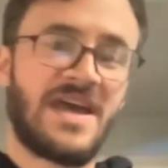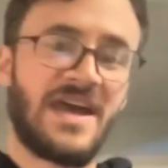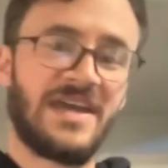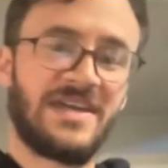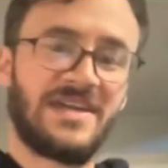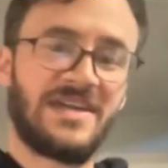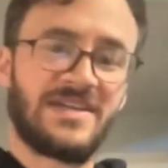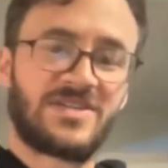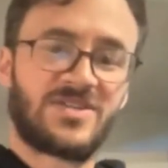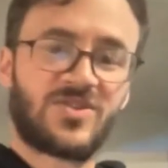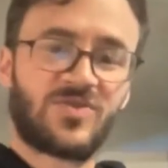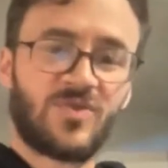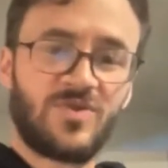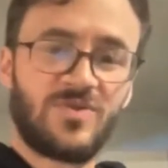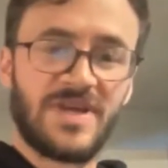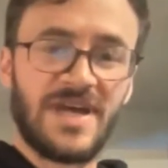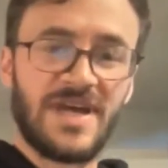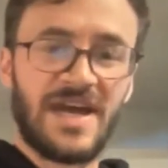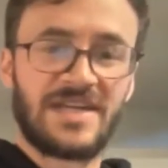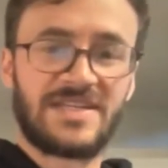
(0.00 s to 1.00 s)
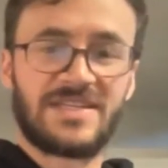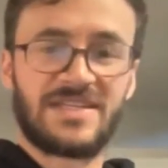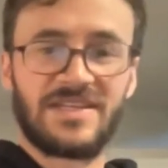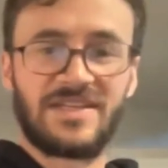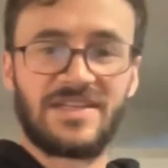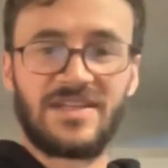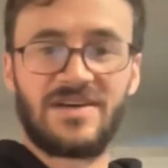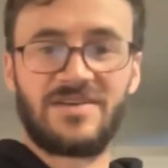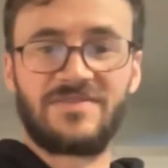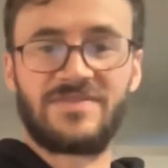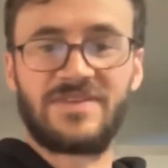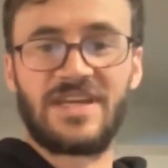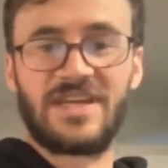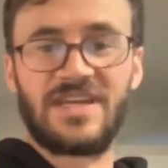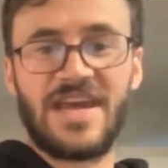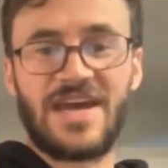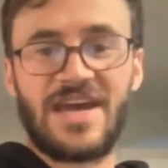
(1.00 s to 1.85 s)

and it is through that that love can